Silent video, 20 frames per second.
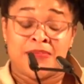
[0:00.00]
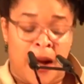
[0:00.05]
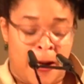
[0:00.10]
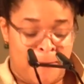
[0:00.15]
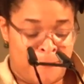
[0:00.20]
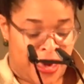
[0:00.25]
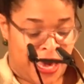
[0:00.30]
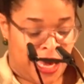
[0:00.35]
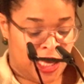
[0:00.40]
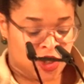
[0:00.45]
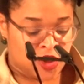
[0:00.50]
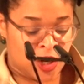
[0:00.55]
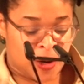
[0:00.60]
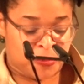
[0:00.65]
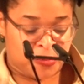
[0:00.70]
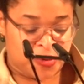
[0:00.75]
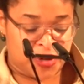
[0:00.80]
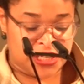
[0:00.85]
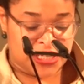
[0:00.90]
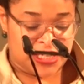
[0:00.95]
my major
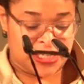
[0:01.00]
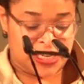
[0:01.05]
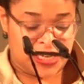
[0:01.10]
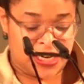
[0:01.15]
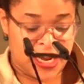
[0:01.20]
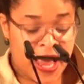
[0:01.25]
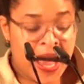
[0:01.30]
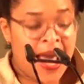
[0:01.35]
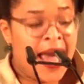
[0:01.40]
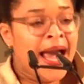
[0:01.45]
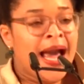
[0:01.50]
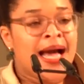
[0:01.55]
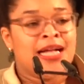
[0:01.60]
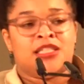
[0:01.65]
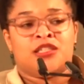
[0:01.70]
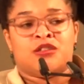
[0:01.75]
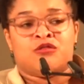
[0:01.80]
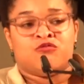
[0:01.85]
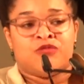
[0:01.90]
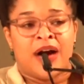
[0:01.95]
at Princeton
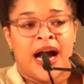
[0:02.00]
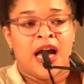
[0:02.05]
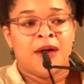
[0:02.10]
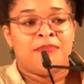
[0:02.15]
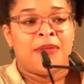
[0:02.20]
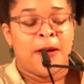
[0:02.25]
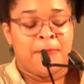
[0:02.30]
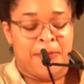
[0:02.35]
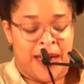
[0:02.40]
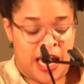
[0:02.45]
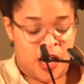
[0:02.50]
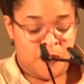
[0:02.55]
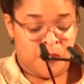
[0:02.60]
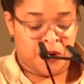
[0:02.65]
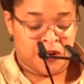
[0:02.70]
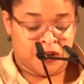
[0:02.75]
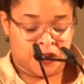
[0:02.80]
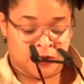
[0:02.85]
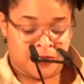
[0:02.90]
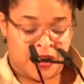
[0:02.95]
and to write my
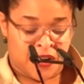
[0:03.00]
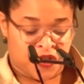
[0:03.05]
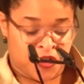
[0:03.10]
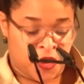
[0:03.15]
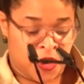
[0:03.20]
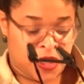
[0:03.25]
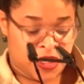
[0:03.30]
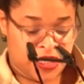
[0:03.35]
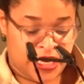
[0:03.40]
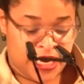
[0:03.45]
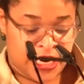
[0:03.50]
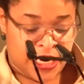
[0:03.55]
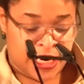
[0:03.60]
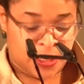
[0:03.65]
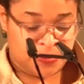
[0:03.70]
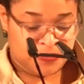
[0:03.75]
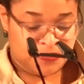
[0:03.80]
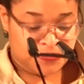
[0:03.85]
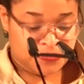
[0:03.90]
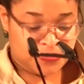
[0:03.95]
paper during my third
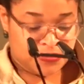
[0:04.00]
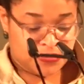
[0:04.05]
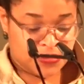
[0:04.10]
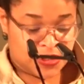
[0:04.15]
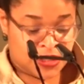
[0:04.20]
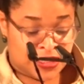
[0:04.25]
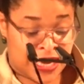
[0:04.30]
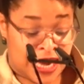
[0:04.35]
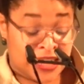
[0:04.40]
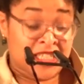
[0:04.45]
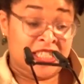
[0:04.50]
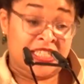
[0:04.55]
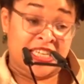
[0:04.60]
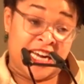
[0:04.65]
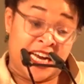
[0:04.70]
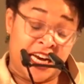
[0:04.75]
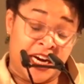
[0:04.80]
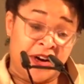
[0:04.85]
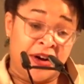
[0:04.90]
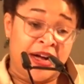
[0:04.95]
year, Dr.
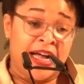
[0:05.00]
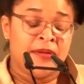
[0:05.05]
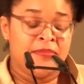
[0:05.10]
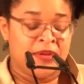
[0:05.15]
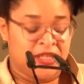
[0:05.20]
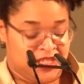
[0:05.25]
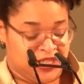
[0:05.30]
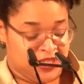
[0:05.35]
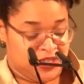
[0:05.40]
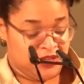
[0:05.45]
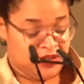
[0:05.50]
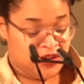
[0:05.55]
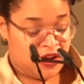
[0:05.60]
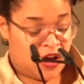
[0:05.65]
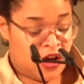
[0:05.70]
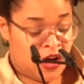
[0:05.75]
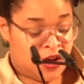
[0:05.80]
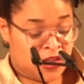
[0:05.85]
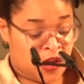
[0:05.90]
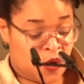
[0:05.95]
Carol Emerson,
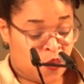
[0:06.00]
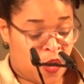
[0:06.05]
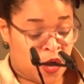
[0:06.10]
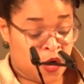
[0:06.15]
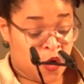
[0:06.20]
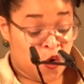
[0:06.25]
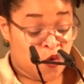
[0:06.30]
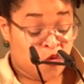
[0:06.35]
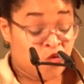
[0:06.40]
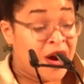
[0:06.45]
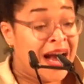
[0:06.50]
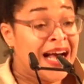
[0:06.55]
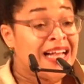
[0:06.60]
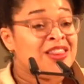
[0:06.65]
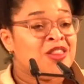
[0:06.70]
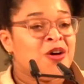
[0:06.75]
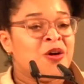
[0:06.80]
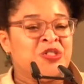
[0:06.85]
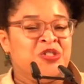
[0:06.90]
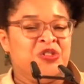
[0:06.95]
the one who read
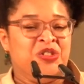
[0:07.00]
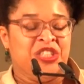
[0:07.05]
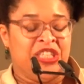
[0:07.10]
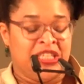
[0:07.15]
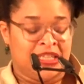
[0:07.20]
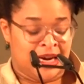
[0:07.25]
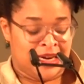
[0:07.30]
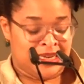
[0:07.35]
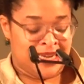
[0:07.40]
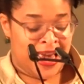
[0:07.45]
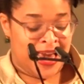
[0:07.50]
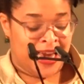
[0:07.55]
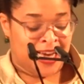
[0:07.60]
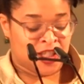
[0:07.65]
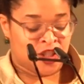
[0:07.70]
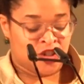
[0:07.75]
those Eugene Onegin